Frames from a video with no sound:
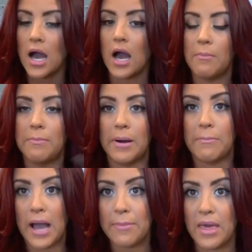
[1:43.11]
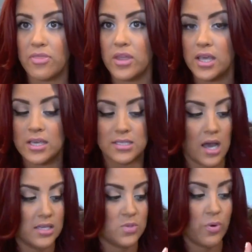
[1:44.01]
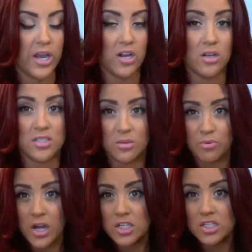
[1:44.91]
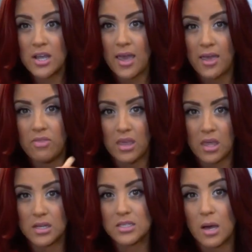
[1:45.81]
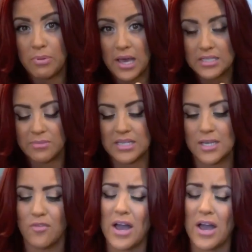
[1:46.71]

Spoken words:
but my method is I spray it onto the brush and then apply it to myself.